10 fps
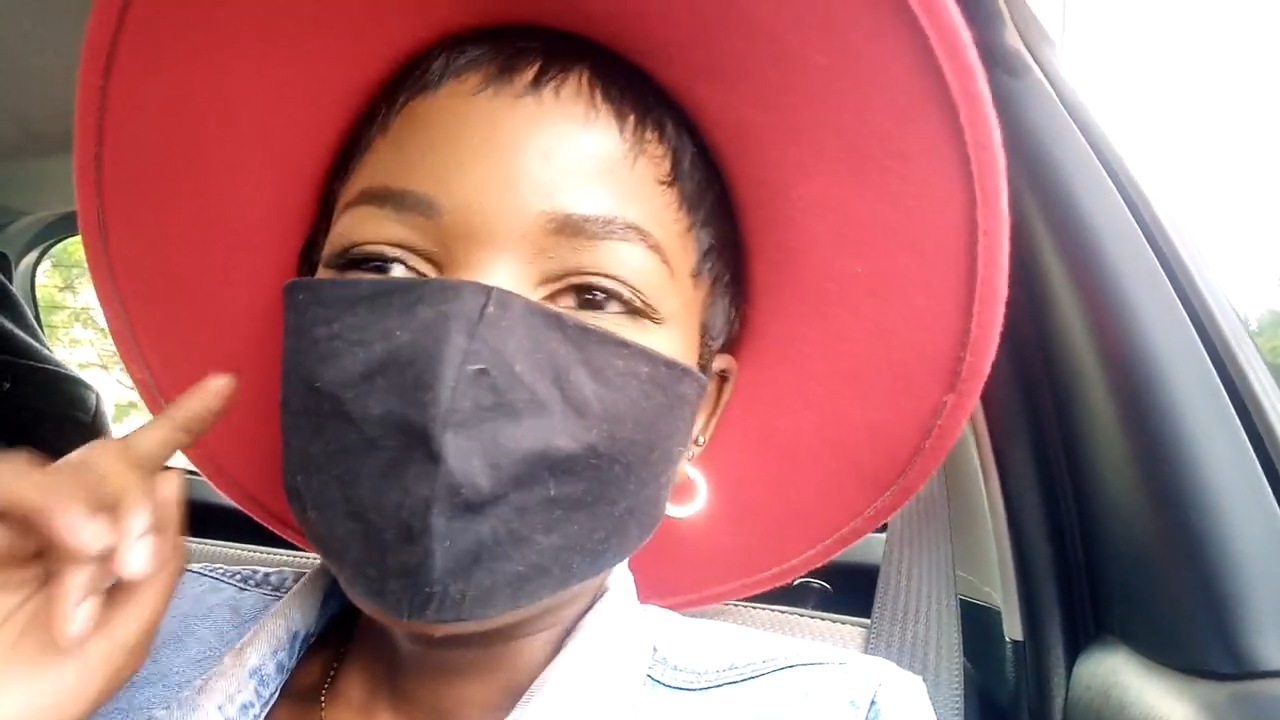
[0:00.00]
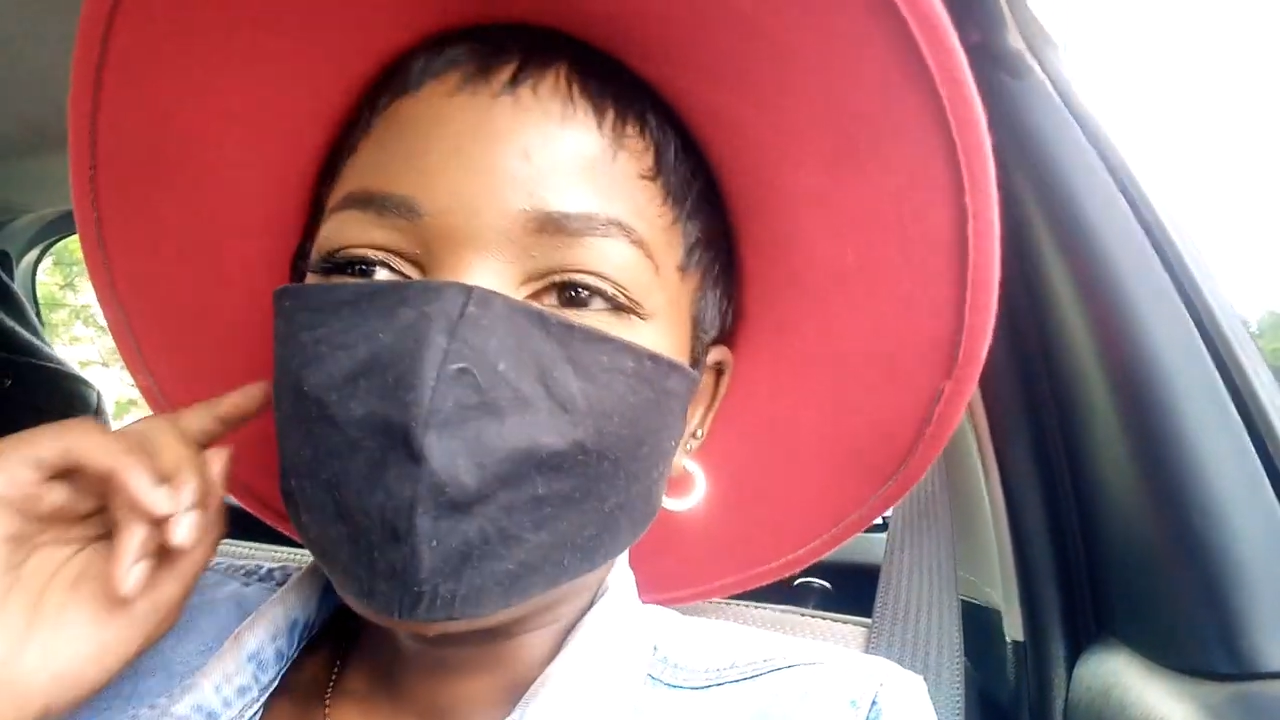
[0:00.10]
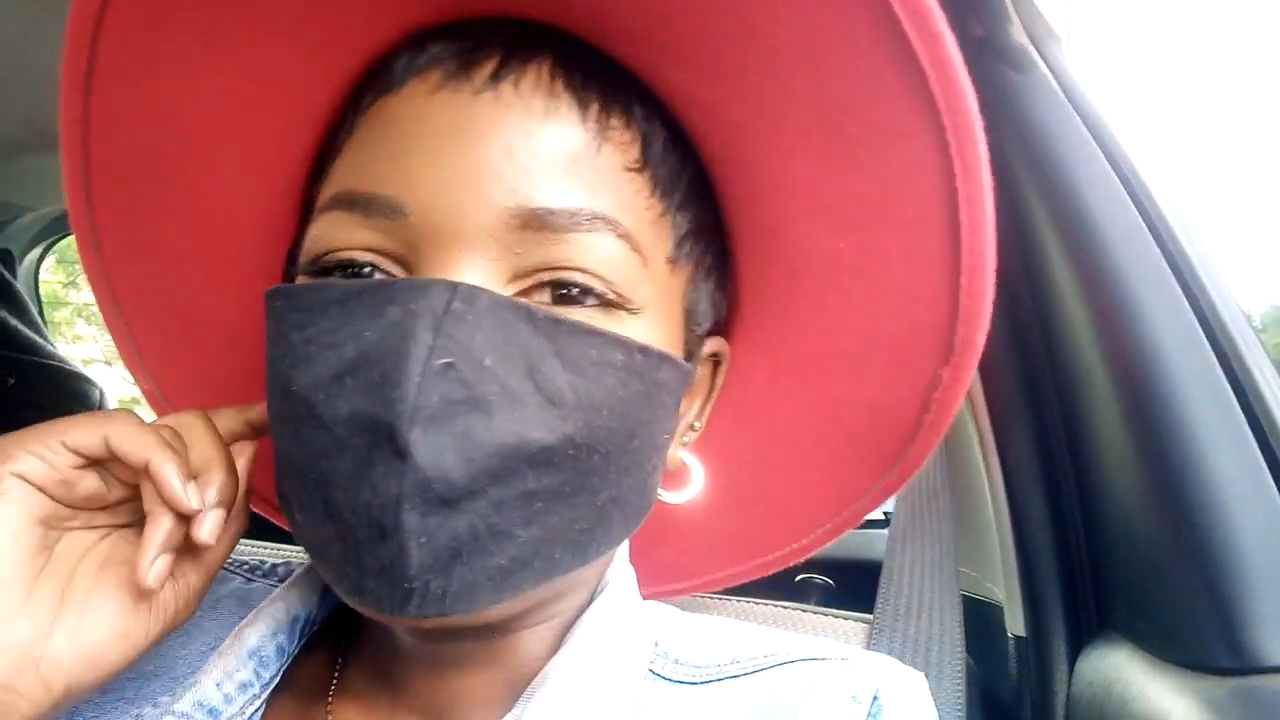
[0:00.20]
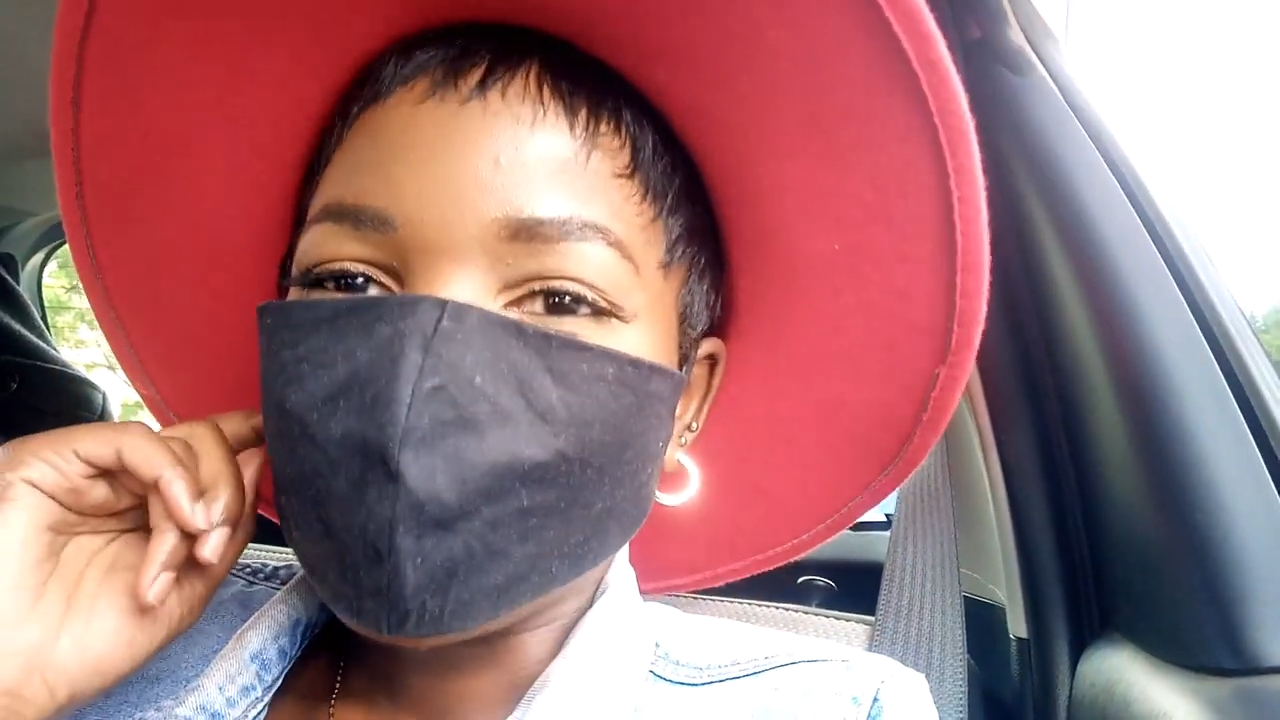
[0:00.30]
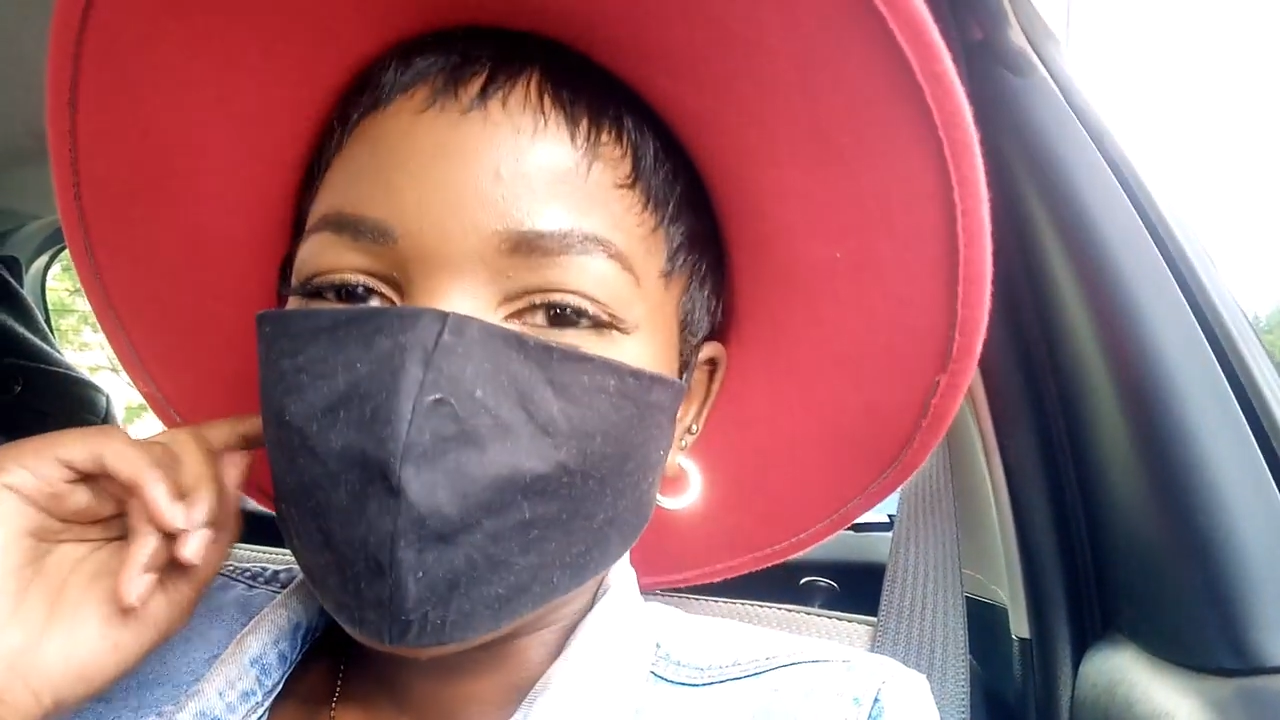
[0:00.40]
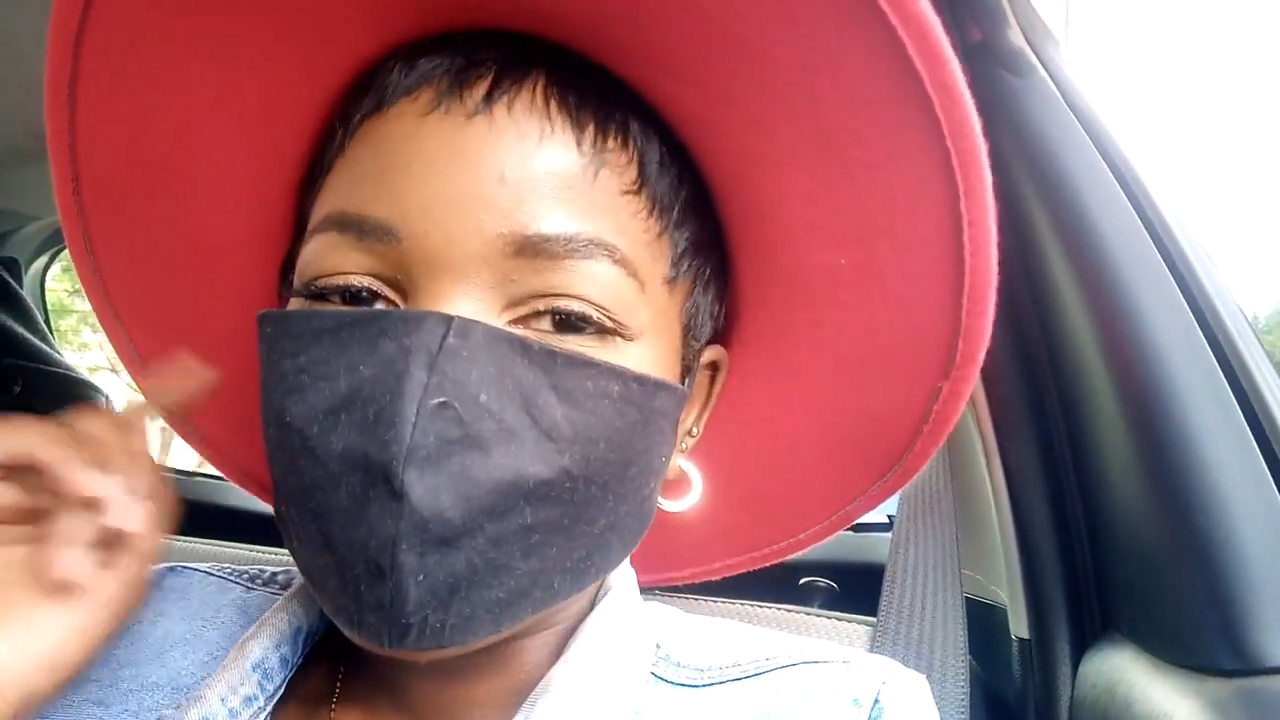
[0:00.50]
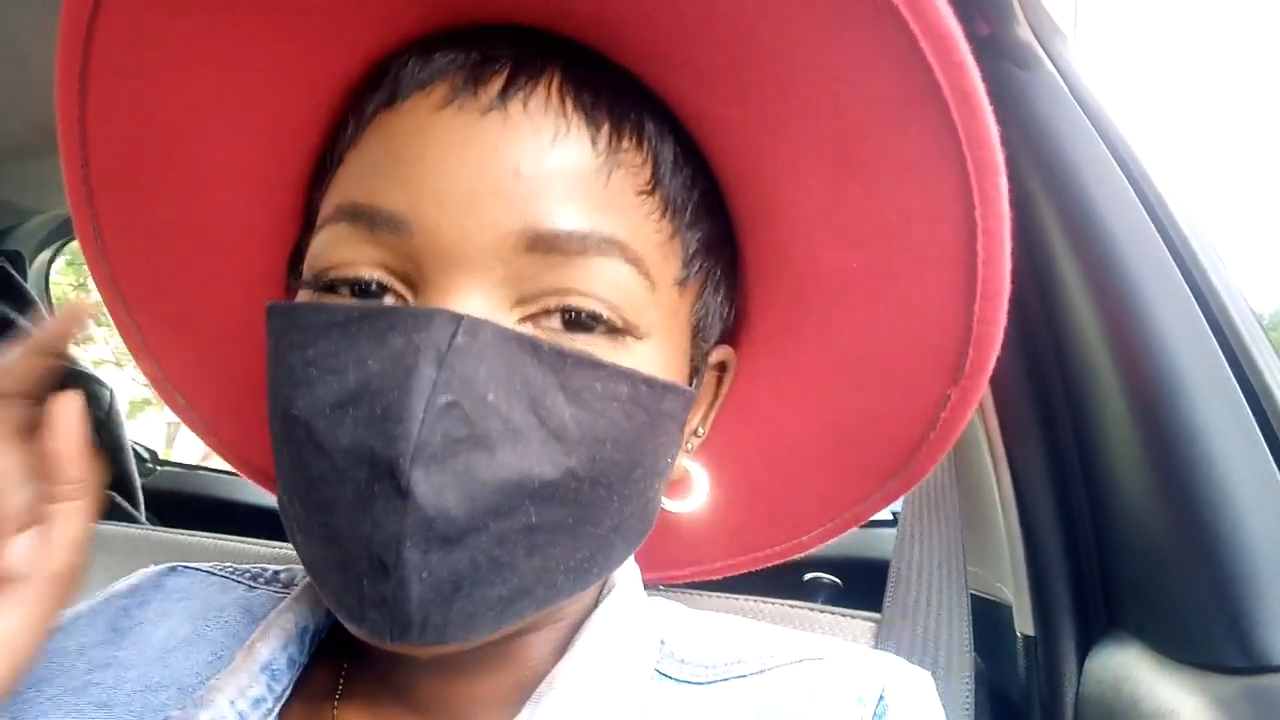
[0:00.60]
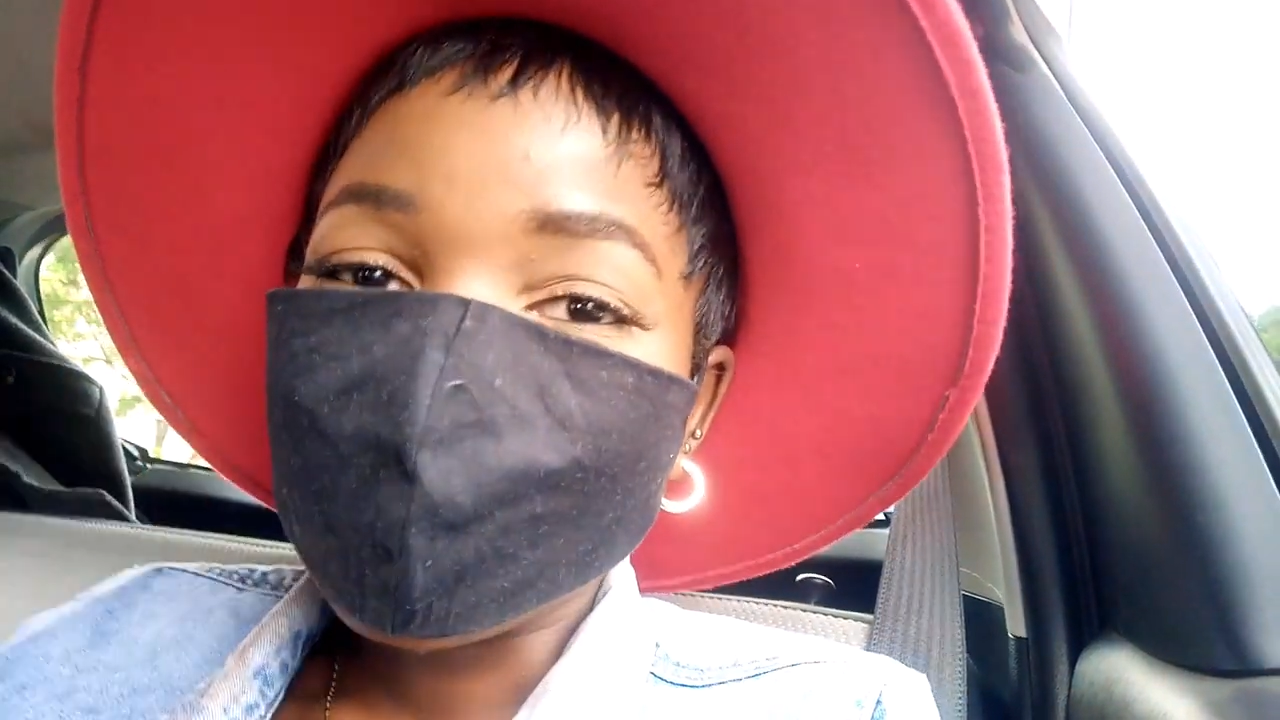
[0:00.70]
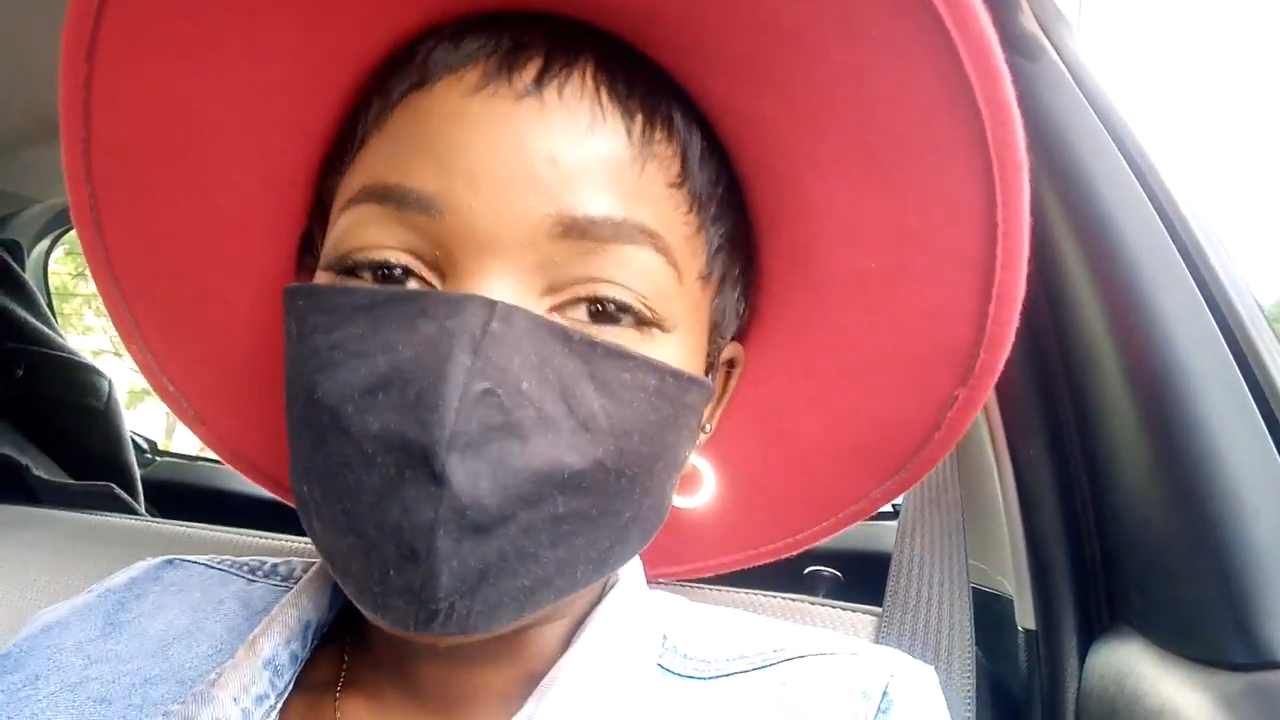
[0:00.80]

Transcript: uh, but it's still the